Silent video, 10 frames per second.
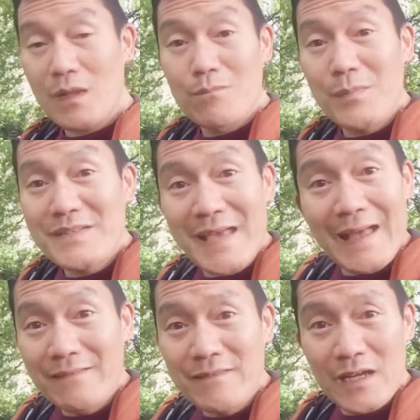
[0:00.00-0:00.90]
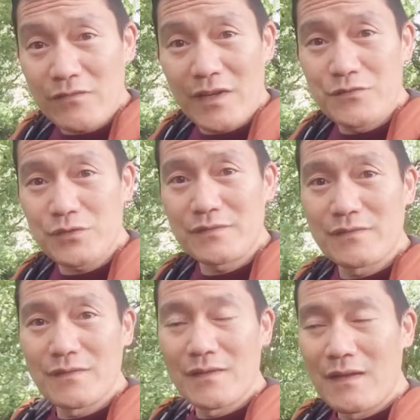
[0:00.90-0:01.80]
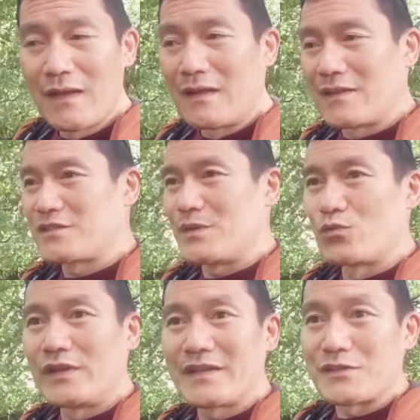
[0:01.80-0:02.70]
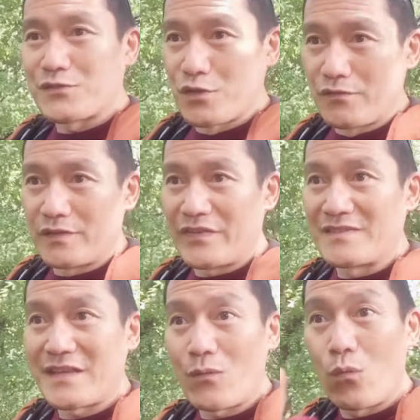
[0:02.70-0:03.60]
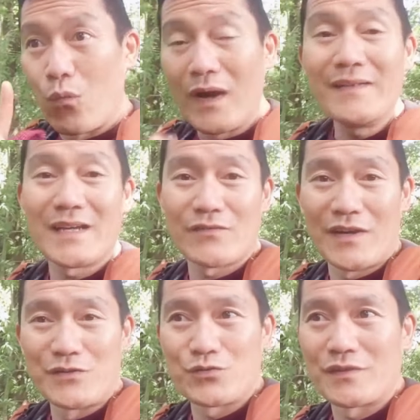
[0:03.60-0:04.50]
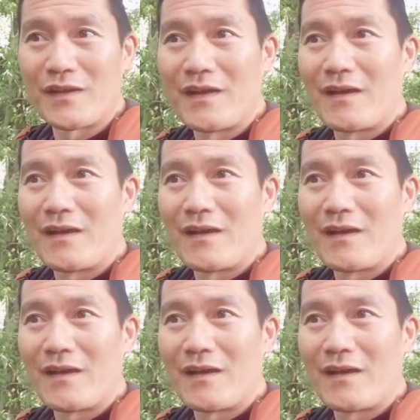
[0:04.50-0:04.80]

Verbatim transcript: maybe 10 out of 100 let's be really conservative and say one out of 100